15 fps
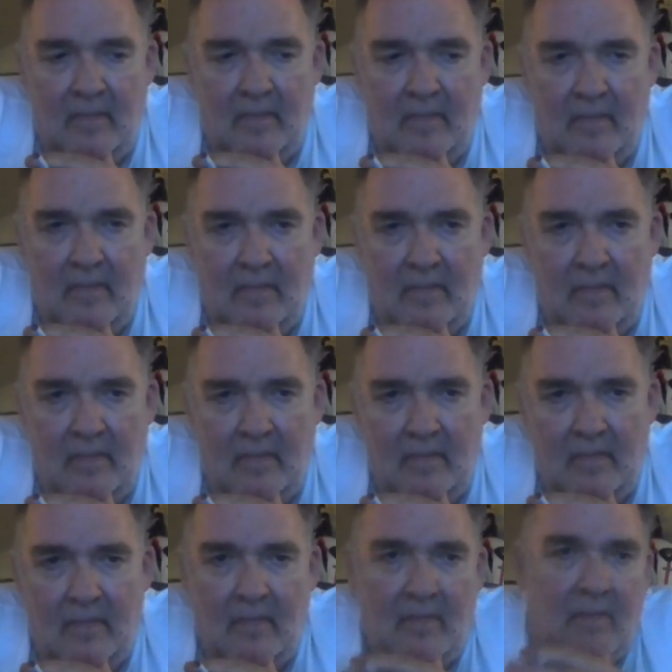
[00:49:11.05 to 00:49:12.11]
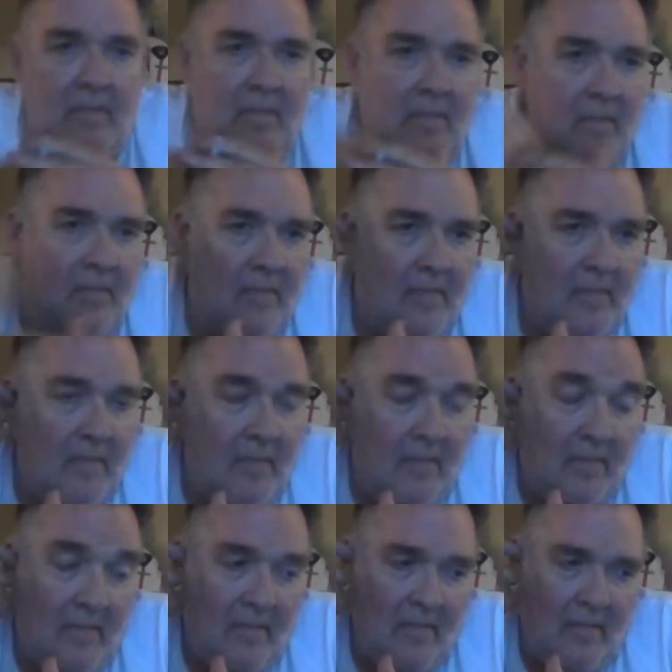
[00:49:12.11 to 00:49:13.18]

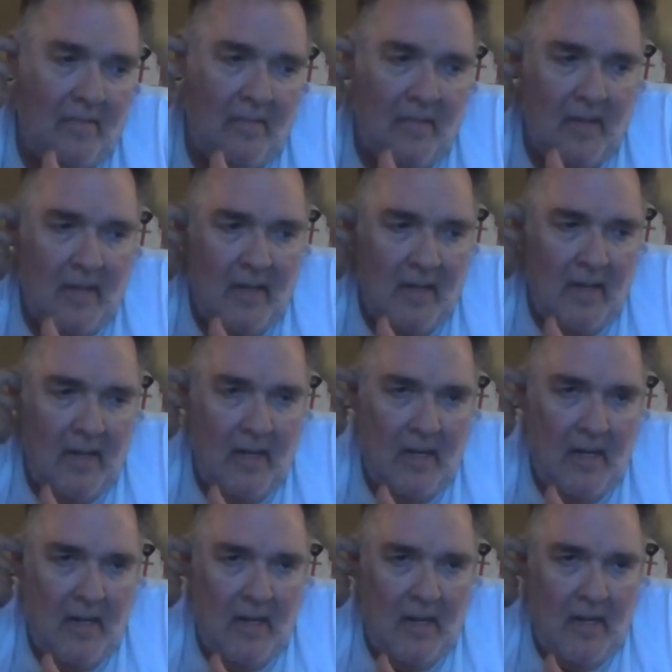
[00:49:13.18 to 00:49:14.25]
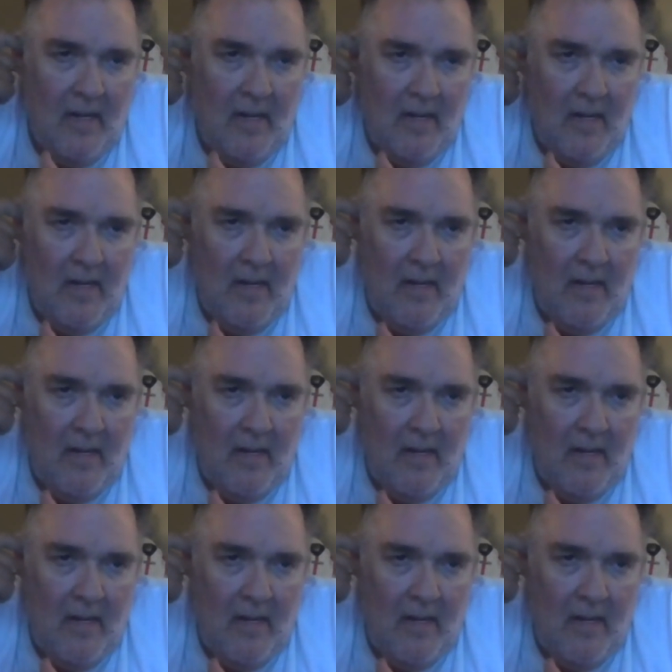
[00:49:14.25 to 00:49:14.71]
This person isn't speaking.